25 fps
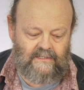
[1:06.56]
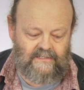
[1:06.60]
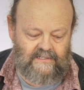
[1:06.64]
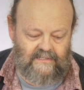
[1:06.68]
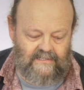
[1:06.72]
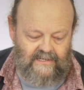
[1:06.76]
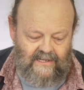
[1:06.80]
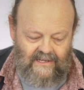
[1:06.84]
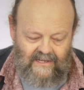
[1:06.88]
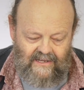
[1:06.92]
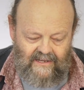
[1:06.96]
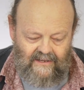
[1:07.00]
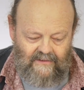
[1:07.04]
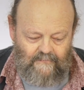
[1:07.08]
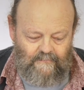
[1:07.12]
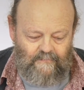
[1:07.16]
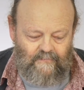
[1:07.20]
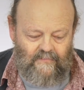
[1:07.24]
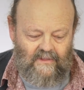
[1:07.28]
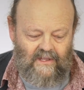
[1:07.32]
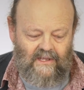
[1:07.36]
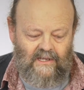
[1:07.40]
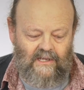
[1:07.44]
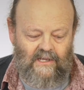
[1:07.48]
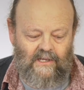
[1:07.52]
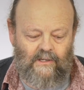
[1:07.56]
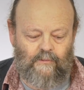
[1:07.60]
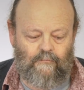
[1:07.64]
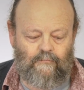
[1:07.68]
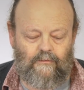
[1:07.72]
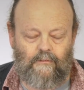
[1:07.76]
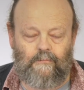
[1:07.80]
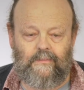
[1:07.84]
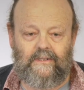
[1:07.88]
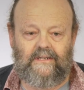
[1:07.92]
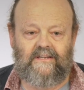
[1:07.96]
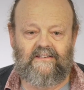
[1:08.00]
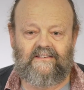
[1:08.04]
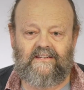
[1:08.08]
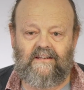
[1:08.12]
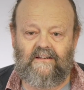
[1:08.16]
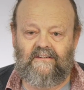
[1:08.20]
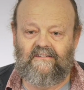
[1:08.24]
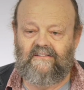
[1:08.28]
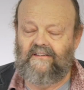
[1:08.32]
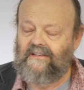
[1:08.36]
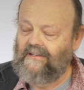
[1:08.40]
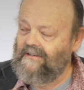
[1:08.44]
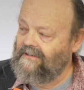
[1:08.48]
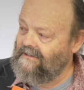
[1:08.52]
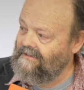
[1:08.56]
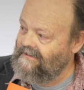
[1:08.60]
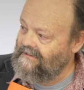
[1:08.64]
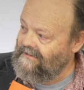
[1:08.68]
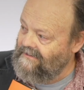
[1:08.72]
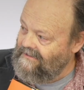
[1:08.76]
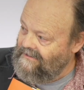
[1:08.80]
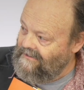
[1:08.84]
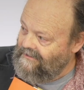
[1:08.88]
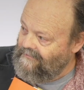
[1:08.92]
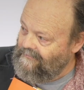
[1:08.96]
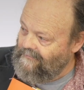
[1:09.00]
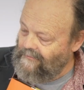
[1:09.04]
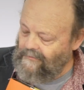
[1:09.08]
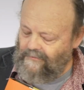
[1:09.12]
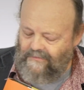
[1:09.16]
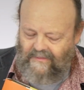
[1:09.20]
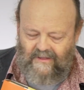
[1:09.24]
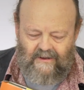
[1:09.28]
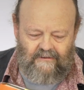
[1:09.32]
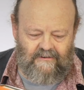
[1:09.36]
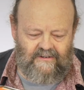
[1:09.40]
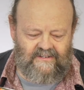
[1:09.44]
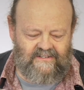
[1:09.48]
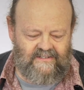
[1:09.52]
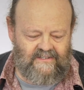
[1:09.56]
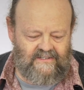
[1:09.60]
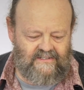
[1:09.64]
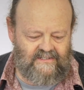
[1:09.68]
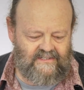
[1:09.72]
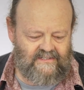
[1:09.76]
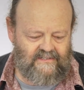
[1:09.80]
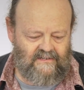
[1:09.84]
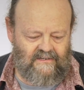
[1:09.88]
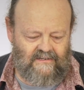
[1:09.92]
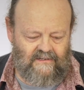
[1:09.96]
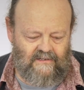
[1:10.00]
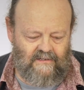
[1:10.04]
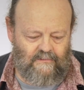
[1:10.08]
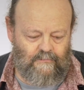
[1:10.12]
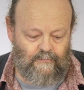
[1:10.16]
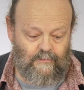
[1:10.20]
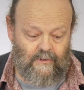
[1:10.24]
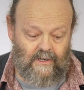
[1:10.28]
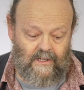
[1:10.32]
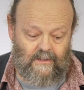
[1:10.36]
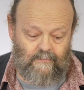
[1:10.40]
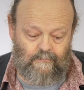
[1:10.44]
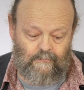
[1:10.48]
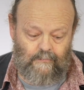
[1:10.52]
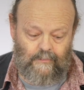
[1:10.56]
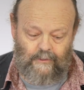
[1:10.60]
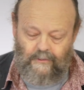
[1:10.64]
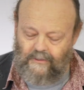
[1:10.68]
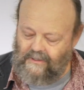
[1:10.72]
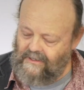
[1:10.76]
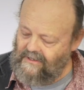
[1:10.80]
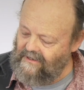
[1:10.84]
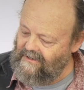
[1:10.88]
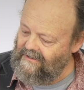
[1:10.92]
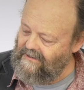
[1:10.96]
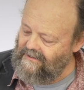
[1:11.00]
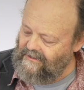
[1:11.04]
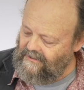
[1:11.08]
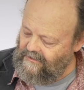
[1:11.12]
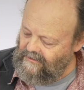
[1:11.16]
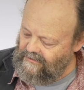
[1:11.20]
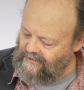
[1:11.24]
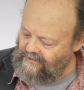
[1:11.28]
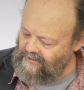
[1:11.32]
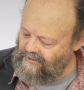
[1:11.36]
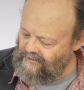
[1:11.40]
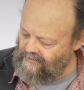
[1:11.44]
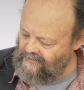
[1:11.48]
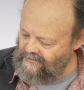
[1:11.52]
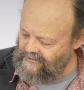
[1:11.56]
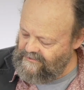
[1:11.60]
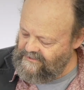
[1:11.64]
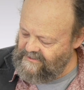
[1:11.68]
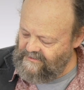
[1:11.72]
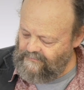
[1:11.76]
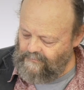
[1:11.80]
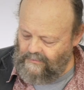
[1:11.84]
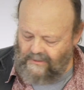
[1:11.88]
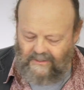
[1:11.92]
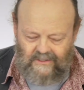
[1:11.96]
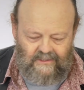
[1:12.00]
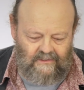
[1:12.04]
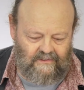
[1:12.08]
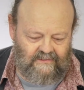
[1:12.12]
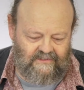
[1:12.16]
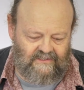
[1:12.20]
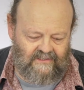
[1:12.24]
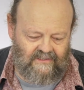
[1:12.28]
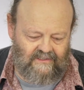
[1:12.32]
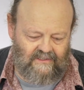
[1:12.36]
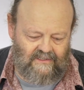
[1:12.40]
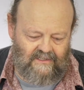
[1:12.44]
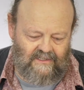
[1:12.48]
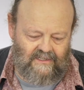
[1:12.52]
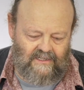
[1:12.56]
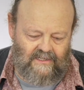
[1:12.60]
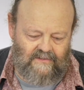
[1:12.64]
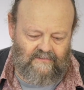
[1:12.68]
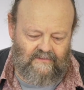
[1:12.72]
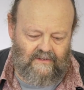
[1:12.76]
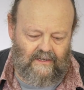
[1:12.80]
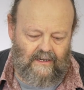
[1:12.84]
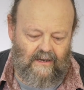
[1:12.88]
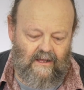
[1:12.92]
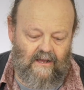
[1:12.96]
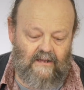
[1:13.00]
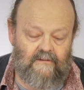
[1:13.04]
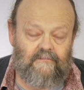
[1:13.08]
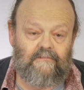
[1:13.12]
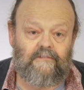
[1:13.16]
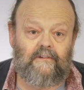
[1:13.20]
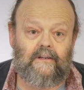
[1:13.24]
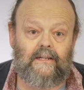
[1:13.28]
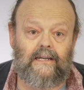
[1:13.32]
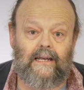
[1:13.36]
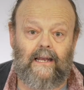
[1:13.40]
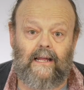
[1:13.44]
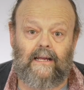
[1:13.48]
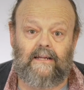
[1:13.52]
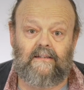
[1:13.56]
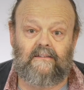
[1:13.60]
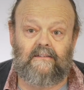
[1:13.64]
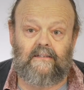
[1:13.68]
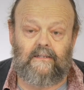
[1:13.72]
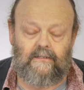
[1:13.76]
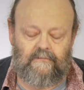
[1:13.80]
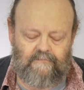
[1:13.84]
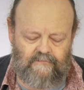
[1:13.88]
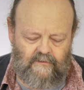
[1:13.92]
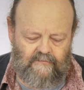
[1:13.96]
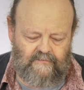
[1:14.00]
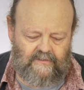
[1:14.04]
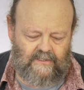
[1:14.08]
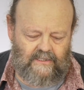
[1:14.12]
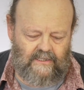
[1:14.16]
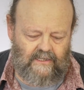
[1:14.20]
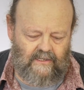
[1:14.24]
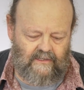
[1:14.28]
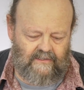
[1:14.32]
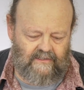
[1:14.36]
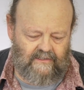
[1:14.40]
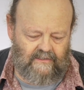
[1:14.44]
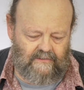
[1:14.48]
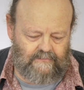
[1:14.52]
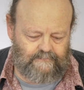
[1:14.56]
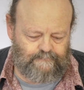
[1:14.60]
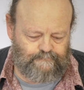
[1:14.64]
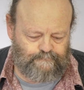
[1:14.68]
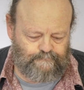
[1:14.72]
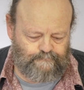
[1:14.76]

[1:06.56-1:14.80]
Today, we'll be discussing Ruth Harris's brilliant book, Guru to the World, The Life and Legacy of Vivekananda.